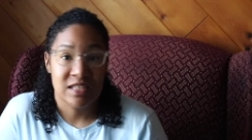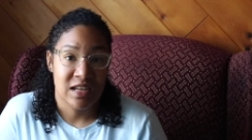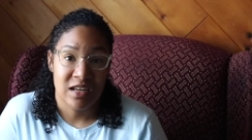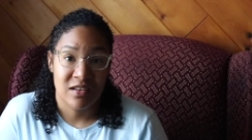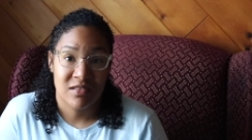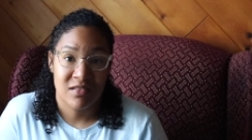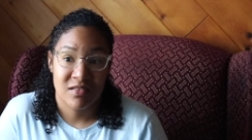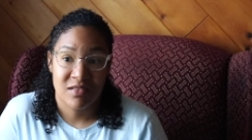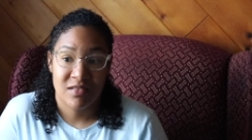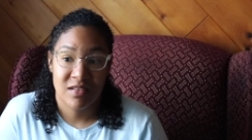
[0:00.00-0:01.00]
didn't,
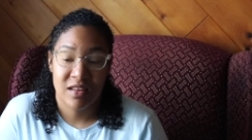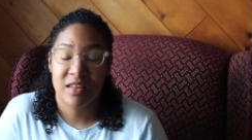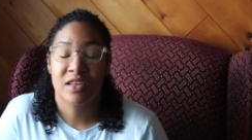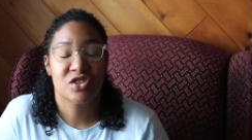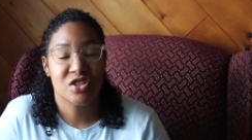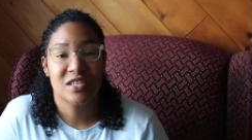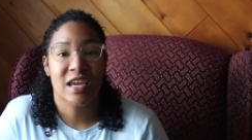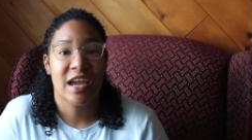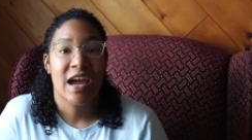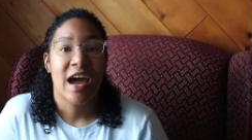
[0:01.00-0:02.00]
let's just
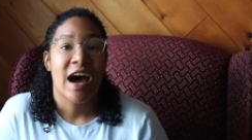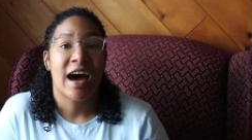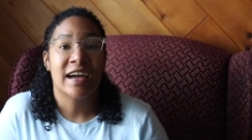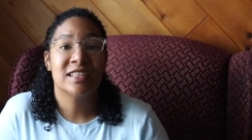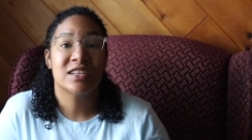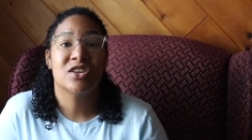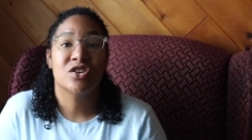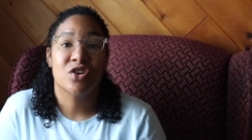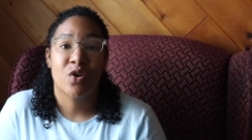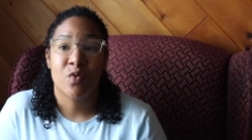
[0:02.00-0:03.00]
say I didn't
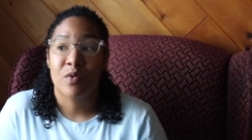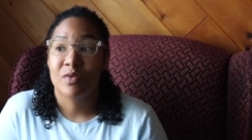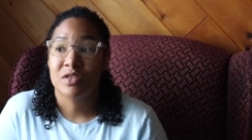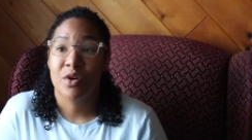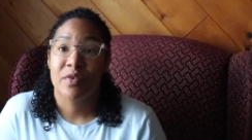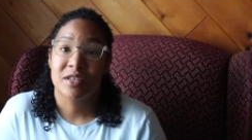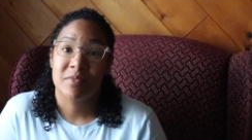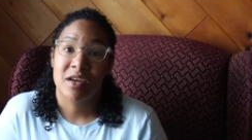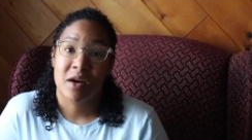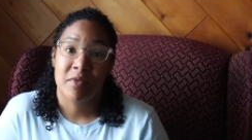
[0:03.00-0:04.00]
know what was going to be
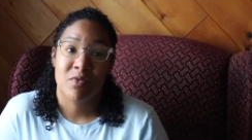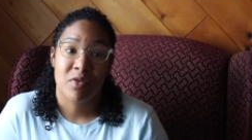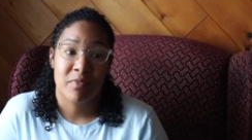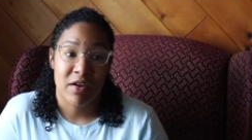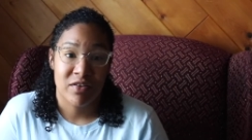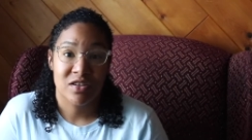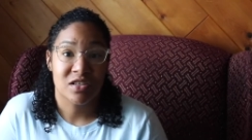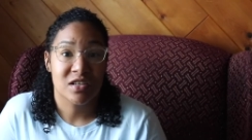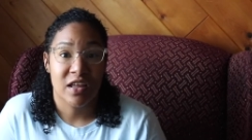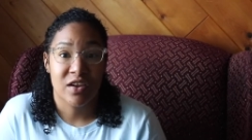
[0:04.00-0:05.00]
coming with marriage
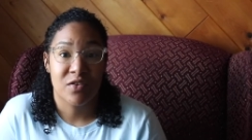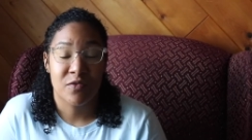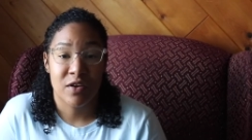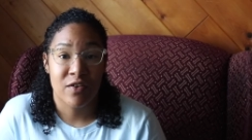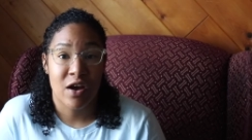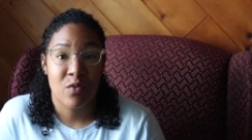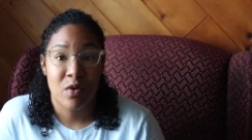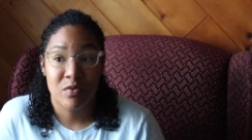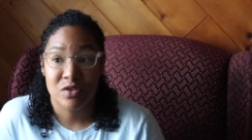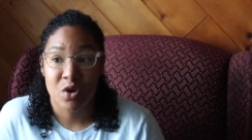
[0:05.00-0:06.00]
until I could figure out
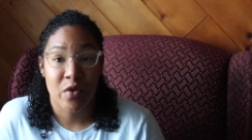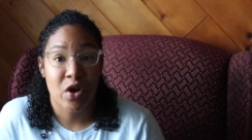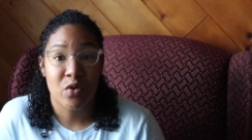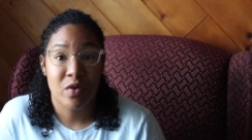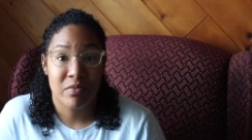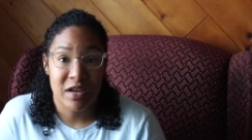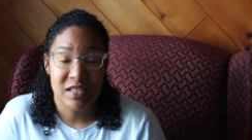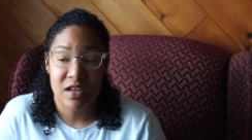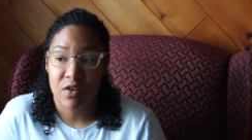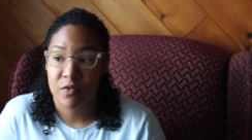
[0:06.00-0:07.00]
what was going on with
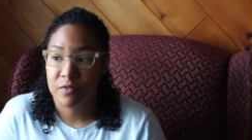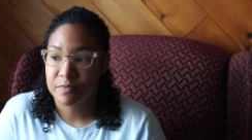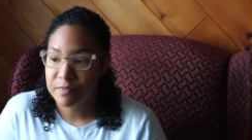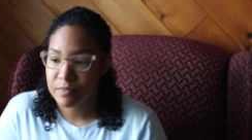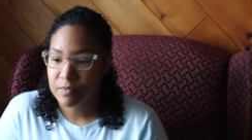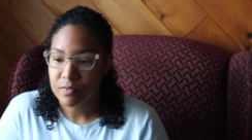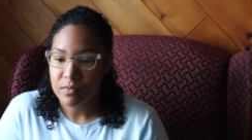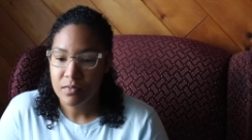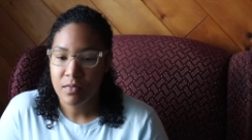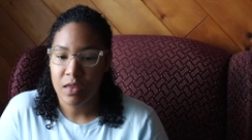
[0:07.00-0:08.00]
myself.
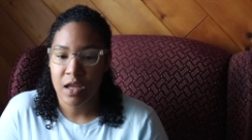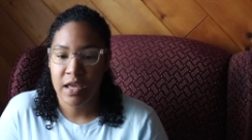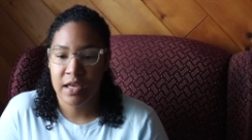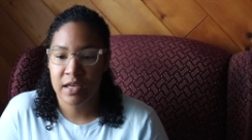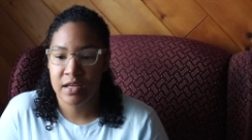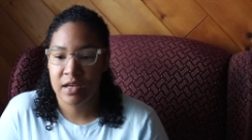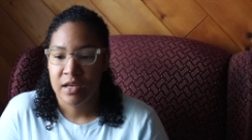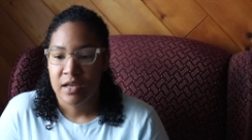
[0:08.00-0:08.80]
In